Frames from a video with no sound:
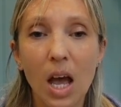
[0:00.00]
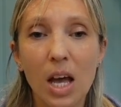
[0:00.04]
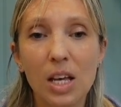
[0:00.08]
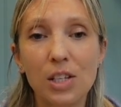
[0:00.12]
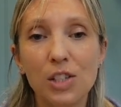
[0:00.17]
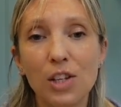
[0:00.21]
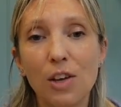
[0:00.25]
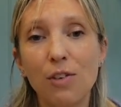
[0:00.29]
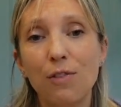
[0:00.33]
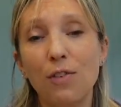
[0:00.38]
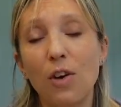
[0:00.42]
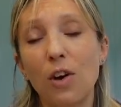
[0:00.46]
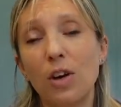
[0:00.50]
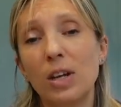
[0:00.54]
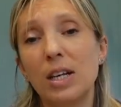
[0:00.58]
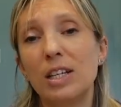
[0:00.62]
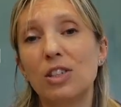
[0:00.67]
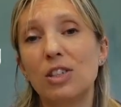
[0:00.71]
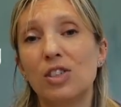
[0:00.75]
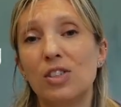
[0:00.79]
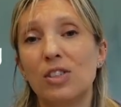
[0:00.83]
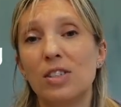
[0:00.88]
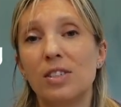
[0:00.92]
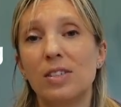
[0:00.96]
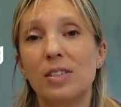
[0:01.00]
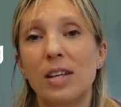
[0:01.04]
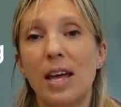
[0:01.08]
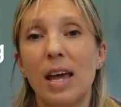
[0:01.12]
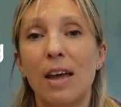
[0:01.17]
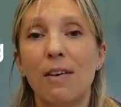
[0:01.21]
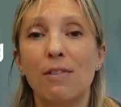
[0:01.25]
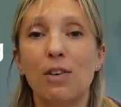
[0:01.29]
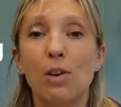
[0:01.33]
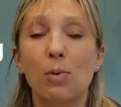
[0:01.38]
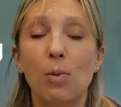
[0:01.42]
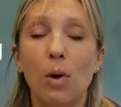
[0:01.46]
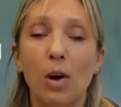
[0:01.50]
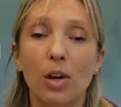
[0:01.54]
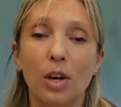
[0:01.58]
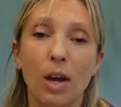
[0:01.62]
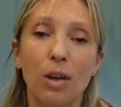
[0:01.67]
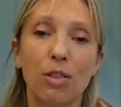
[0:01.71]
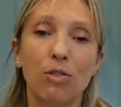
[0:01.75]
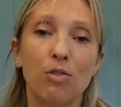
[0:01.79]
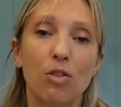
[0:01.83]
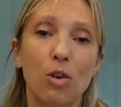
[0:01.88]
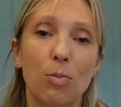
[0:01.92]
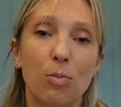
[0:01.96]
And so finally, just to say, if you are
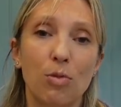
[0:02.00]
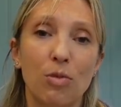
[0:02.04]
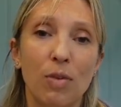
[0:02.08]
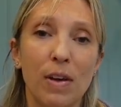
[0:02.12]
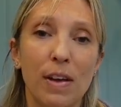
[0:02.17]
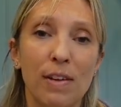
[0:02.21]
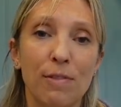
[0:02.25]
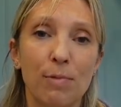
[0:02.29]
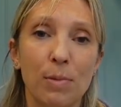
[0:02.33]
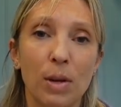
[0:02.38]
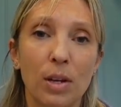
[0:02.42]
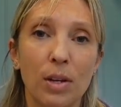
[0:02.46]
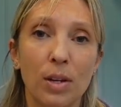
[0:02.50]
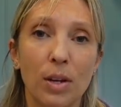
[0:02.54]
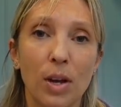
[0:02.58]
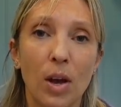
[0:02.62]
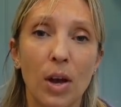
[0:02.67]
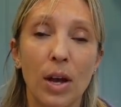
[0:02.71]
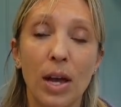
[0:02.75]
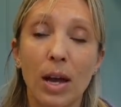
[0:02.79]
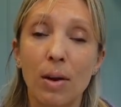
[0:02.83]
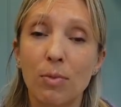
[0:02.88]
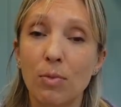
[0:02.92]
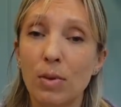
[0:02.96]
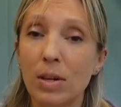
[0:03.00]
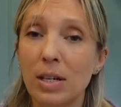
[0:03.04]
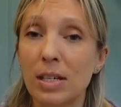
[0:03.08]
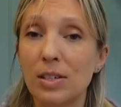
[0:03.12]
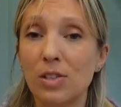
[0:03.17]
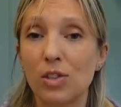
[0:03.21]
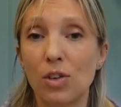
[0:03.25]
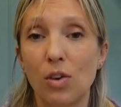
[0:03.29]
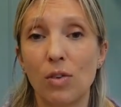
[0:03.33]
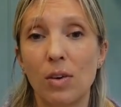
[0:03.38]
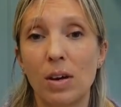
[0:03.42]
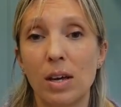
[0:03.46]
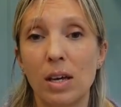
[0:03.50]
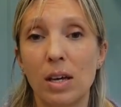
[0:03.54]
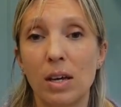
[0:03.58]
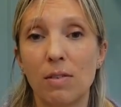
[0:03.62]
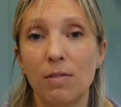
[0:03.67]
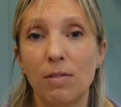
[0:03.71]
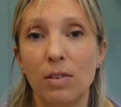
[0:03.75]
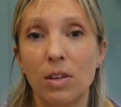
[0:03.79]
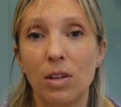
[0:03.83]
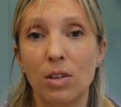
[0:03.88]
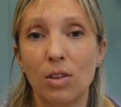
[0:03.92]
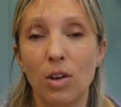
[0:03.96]
going through a bereavement, I am really sorry,
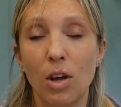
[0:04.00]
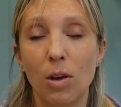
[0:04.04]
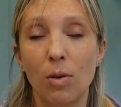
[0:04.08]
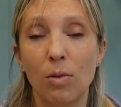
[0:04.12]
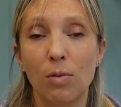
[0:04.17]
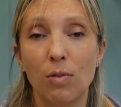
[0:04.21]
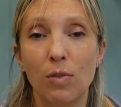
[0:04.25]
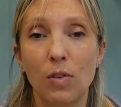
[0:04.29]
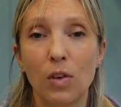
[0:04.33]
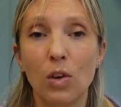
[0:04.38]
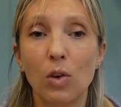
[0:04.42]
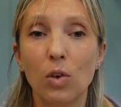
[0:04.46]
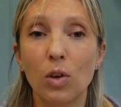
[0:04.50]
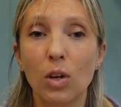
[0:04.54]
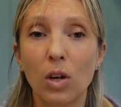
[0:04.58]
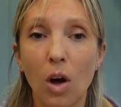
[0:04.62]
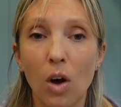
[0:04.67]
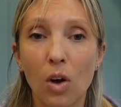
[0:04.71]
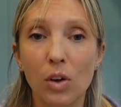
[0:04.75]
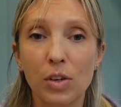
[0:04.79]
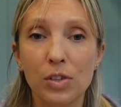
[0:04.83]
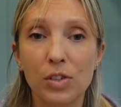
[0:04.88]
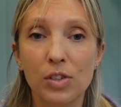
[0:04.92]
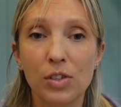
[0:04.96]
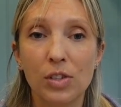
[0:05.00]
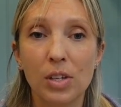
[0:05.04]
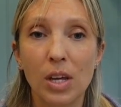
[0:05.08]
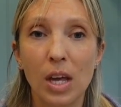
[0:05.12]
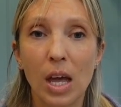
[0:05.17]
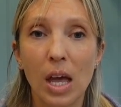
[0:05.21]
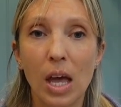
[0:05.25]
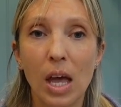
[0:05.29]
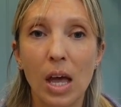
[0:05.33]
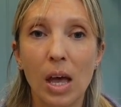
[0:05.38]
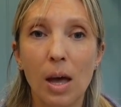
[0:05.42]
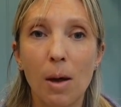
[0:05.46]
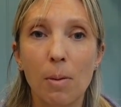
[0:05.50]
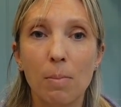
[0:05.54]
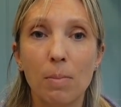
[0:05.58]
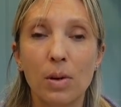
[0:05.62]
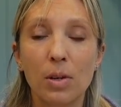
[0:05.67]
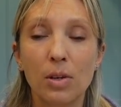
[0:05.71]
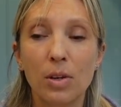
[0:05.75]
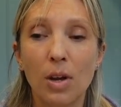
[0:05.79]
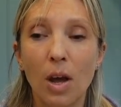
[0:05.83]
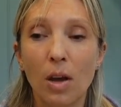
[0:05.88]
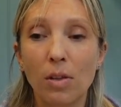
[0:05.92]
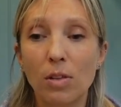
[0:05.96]
you know, for your loss,
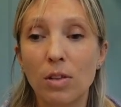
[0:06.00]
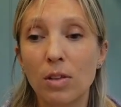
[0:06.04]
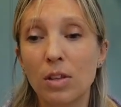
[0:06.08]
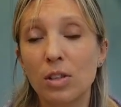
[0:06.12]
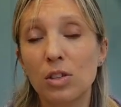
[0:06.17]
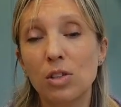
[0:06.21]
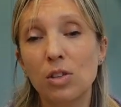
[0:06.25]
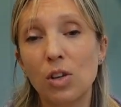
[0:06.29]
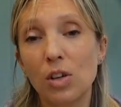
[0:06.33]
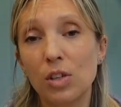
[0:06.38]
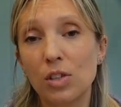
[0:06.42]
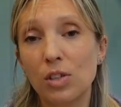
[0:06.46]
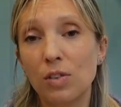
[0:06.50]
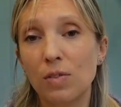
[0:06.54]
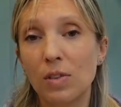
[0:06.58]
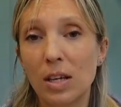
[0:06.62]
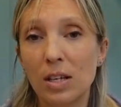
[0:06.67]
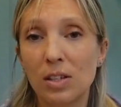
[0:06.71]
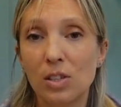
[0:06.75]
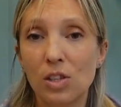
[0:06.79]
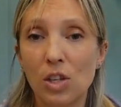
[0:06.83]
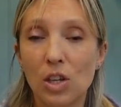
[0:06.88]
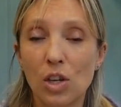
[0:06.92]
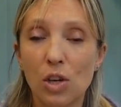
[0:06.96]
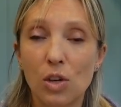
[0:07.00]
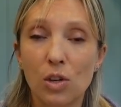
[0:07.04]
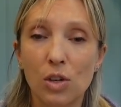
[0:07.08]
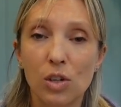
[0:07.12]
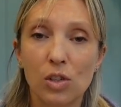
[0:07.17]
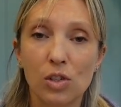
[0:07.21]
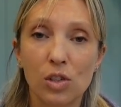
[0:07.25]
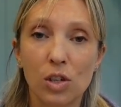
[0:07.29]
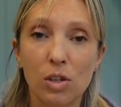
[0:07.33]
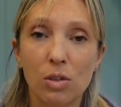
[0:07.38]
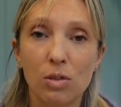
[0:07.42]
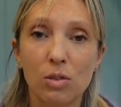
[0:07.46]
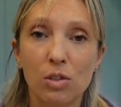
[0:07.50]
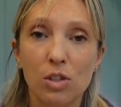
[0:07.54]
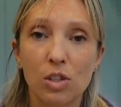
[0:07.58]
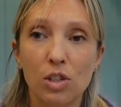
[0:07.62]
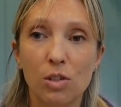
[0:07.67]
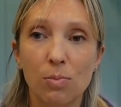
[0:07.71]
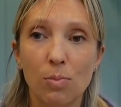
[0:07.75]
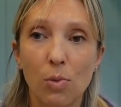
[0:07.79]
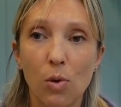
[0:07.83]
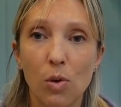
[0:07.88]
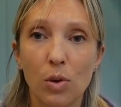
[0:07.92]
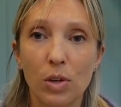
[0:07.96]
but know that there's lots of things that you can do to
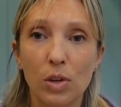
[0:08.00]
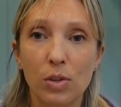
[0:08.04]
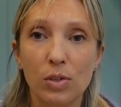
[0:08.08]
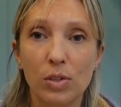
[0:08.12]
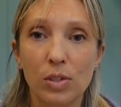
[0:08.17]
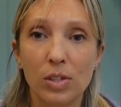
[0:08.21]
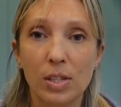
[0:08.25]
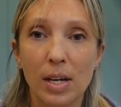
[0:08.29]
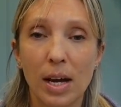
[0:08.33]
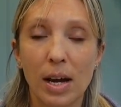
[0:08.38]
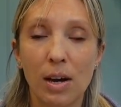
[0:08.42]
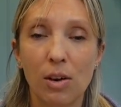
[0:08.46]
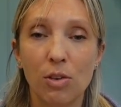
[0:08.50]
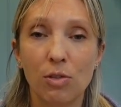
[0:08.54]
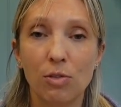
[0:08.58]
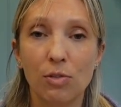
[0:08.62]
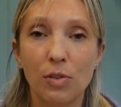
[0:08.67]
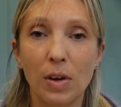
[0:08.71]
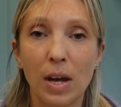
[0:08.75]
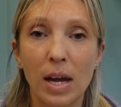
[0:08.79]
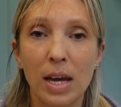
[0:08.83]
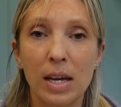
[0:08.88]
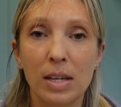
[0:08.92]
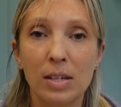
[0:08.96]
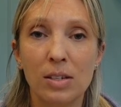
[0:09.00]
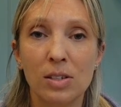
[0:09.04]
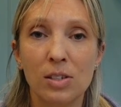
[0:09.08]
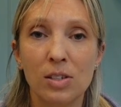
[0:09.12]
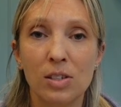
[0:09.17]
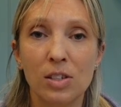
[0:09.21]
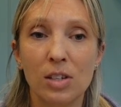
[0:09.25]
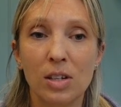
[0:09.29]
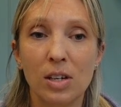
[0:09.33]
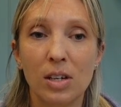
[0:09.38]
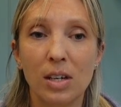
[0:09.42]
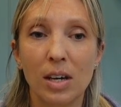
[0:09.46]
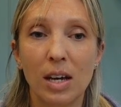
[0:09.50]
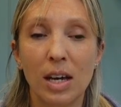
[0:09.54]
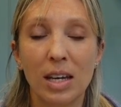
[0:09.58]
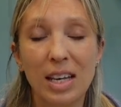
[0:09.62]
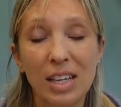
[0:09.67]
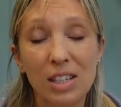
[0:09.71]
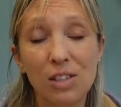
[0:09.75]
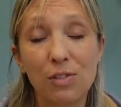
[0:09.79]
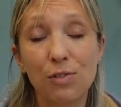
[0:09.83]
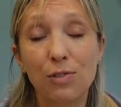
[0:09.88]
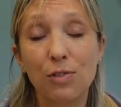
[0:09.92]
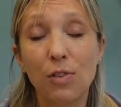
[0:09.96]
support yourself. And I
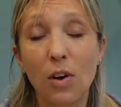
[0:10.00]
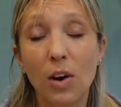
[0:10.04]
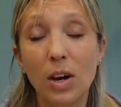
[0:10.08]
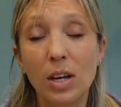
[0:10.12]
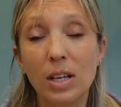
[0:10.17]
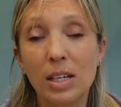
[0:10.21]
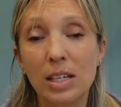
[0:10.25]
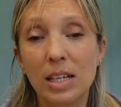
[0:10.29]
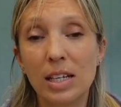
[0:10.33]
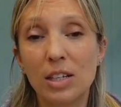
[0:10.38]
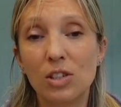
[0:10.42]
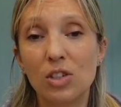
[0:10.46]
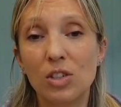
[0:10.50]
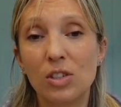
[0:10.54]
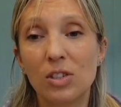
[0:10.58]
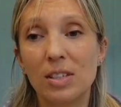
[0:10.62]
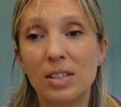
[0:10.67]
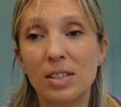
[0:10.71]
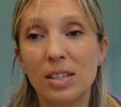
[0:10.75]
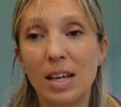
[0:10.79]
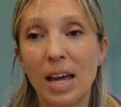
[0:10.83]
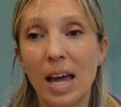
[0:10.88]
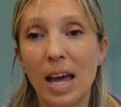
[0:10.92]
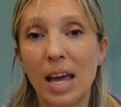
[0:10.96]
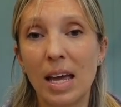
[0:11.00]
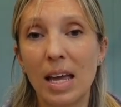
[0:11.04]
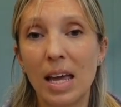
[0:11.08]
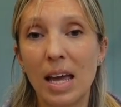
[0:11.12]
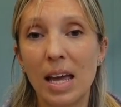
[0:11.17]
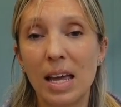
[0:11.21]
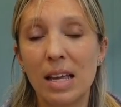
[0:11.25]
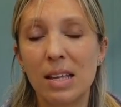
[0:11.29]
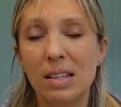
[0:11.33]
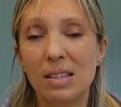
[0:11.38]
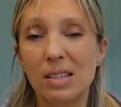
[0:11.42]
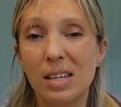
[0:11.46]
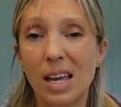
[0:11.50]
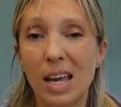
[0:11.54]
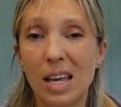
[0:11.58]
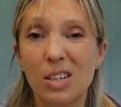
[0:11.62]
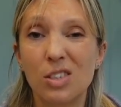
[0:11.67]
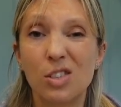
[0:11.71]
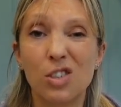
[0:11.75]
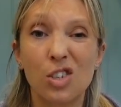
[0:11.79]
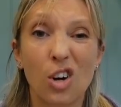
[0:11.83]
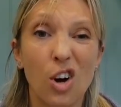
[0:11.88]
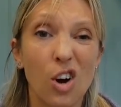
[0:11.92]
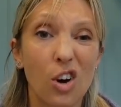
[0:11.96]
guess finally, just to say, it
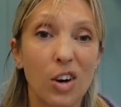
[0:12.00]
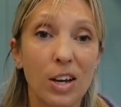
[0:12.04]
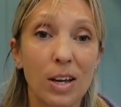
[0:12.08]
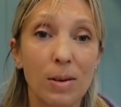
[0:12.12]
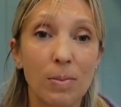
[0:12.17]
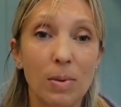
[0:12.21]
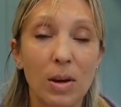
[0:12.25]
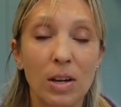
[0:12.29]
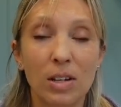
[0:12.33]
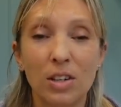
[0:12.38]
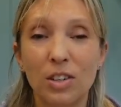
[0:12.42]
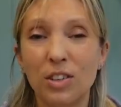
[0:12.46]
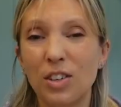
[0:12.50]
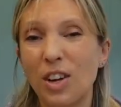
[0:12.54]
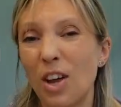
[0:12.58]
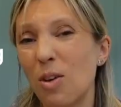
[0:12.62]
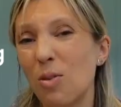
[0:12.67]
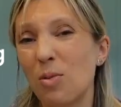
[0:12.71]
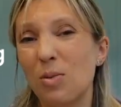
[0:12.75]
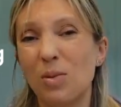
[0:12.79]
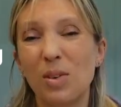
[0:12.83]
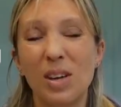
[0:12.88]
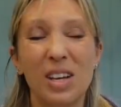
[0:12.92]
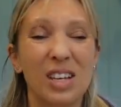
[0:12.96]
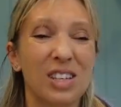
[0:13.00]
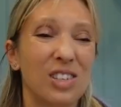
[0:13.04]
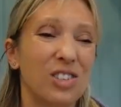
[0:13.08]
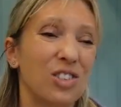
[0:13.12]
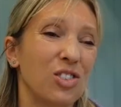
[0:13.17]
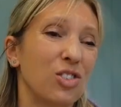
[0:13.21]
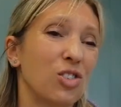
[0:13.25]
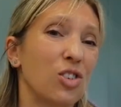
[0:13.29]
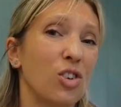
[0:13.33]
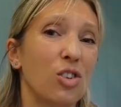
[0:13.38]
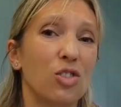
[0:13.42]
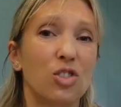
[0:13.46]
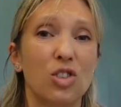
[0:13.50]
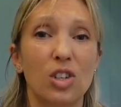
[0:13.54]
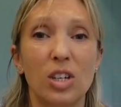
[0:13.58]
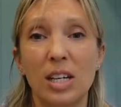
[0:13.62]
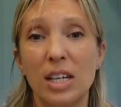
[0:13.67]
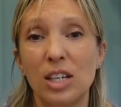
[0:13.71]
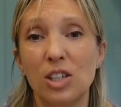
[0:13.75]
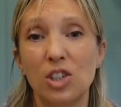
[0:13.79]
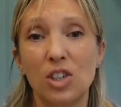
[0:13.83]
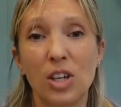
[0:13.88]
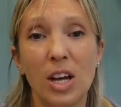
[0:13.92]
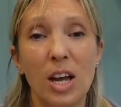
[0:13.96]
takes time. And I know it's such a
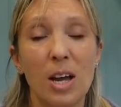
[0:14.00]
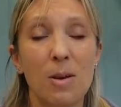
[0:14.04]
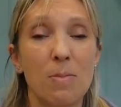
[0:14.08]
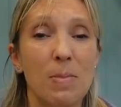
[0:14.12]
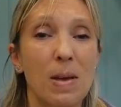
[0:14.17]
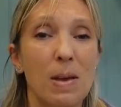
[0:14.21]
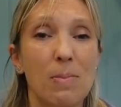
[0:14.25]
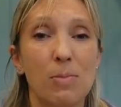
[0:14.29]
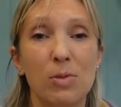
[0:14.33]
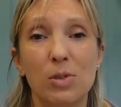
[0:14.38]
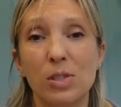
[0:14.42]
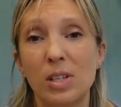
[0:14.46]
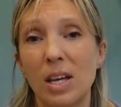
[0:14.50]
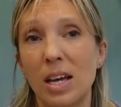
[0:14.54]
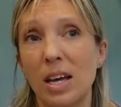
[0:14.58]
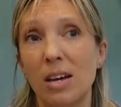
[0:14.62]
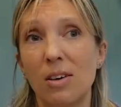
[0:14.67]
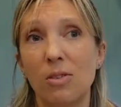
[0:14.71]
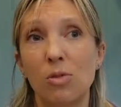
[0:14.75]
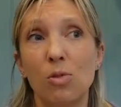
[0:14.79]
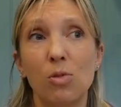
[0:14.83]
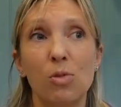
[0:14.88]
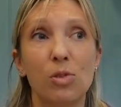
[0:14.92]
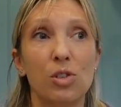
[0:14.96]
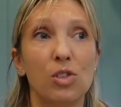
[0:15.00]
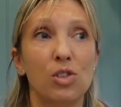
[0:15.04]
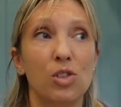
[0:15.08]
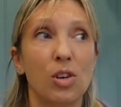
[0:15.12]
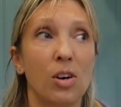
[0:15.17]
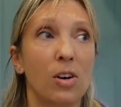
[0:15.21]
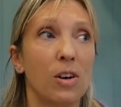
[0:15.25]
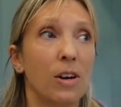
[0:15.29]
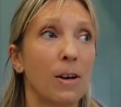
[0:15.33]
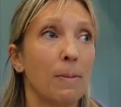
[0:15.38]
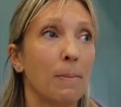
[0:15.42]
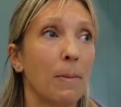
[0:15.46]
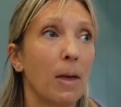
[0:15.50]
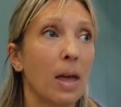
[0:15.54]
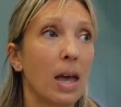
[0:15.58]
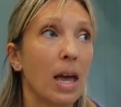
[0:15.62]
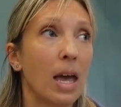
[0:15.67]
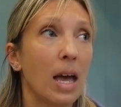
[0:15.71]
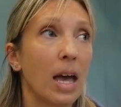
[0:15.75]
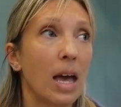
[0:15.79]
cliche and people say it all the time,